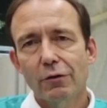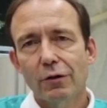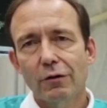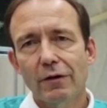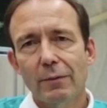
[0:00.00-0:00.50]
on
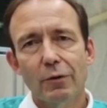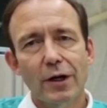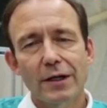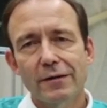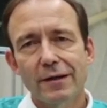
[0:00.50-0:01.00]
November
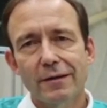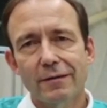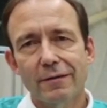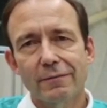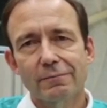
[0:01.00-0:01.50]

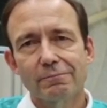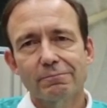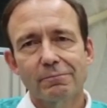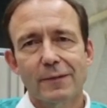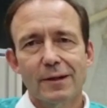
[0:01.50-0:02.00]
18th.
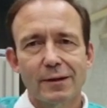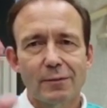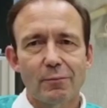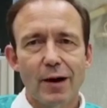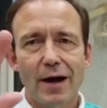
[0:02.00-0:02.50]

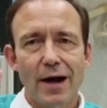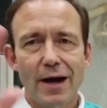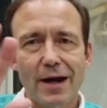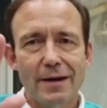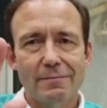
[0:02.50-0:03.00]

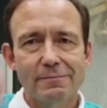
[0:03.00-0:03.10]
Bye.